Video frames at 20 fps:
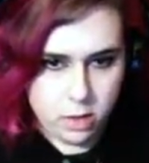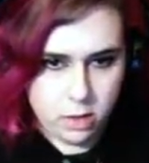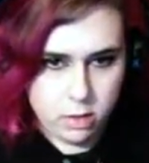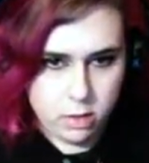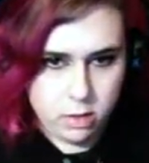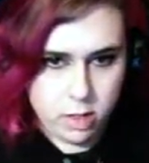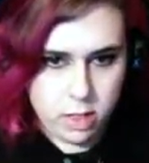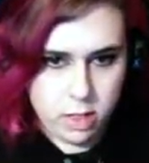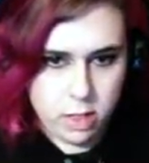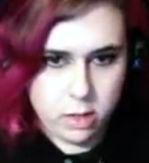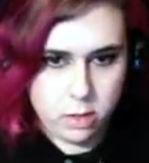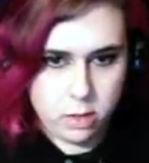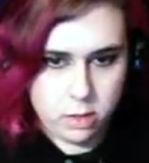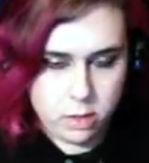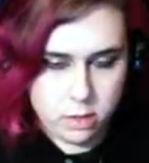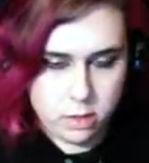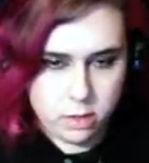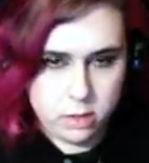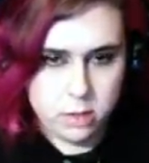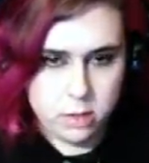Down.
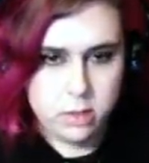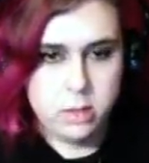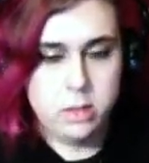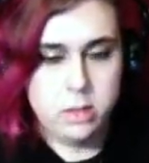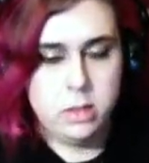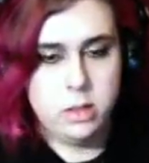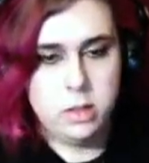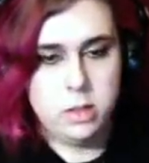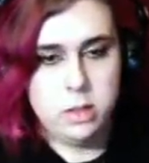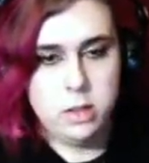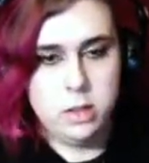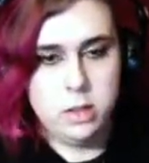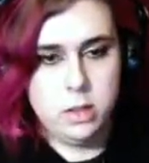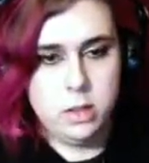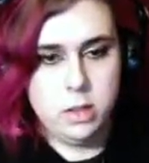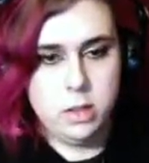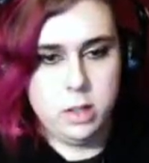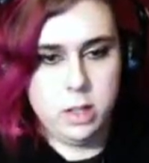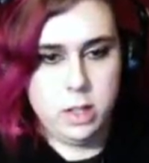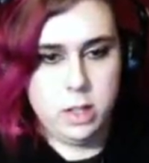
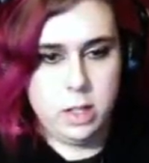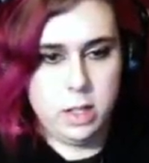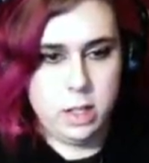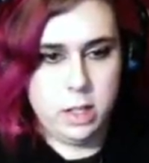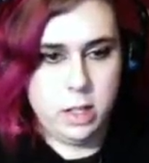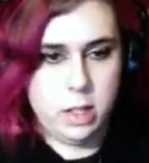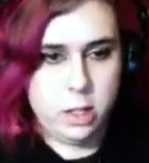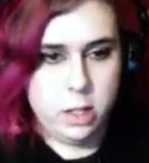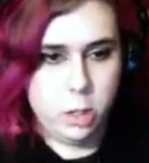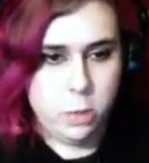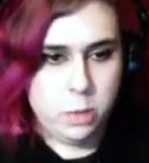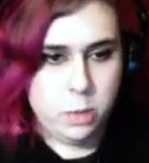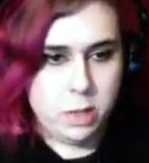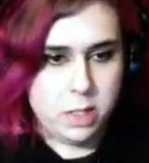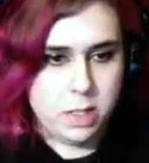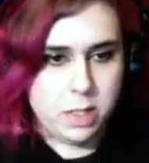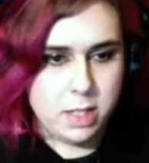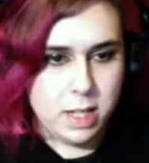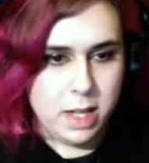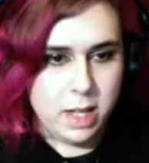And
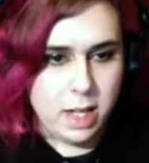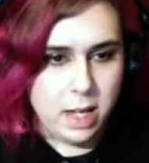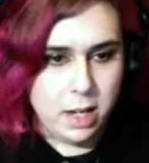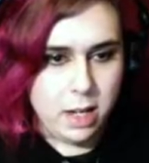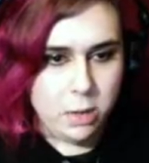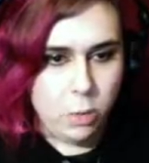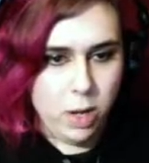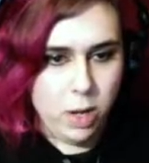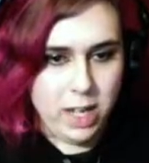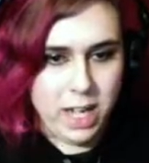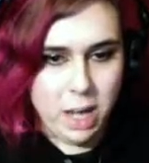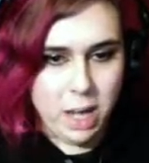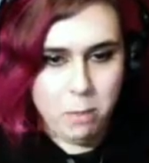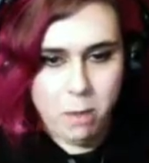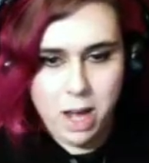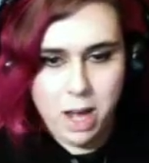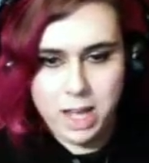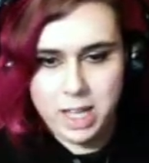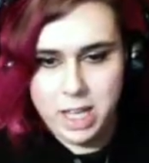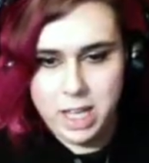opens that. Why can't
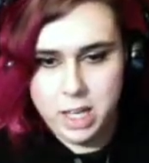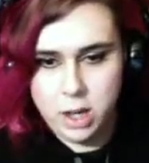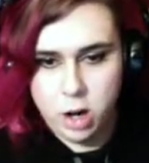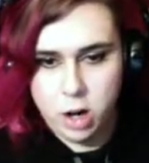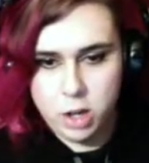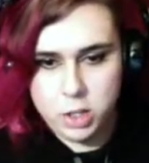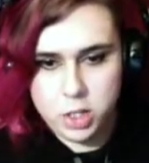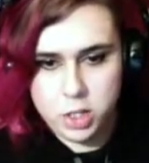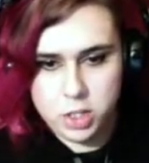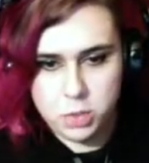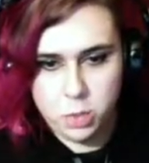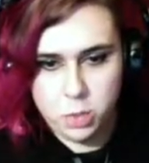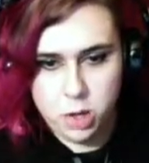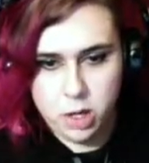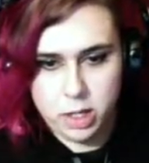my key card just work?